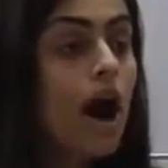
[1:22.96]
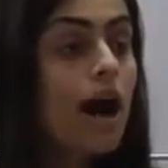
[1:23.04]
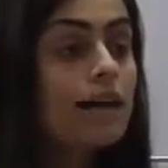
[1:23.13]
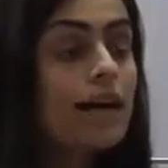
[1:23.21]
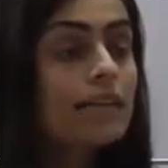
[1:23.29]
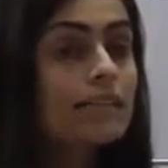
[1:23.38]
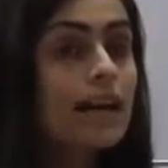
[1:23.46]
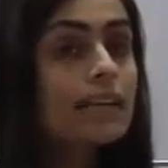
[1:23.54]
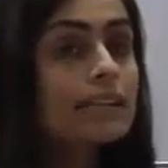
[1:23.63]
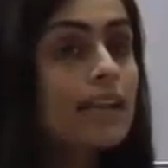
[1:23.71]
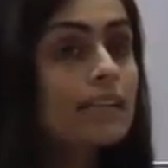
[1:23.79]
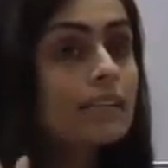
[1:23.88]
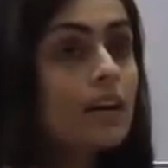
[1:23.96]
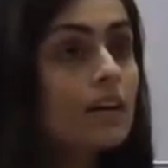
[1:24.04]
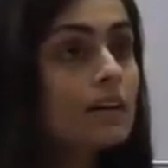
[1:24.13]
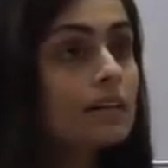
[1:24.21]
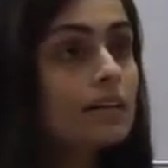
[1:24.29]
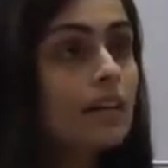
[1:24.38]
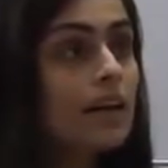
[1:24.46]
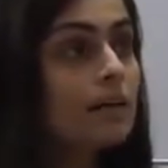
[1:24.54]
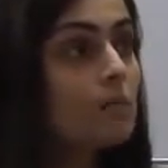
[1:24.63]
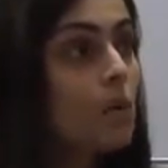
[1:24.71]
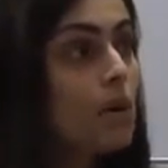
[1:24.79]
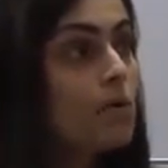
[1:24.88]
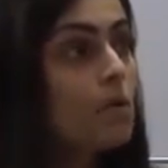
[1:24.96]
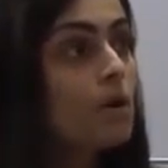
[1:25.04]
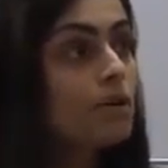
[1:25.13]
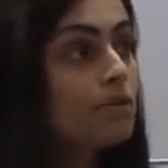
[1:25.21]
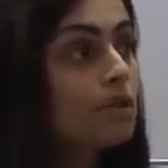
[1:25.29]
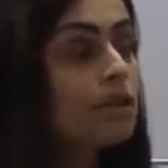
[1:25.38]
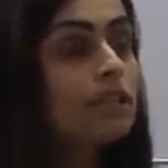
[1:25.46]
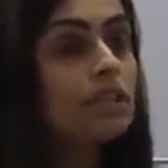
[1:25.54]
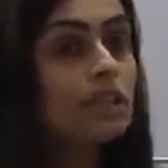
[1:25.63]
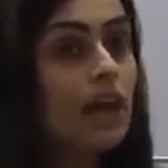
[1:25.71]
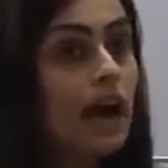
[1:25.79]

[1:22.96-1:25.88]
as I started getting more and more into religion,